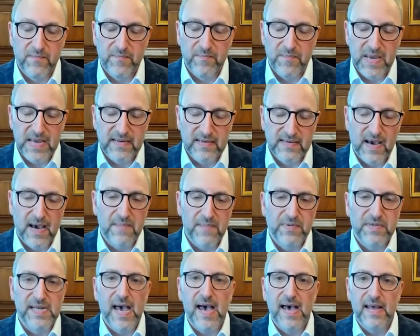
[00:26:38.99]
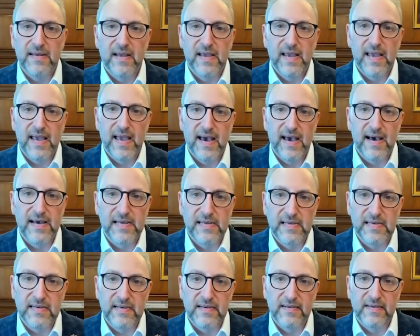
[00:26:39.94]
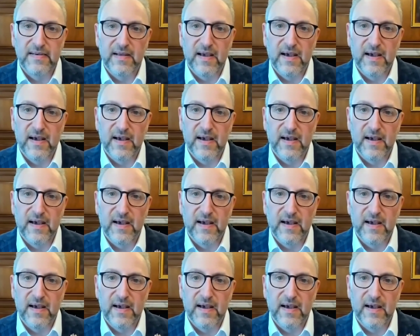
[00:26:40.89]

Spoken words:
be typeset and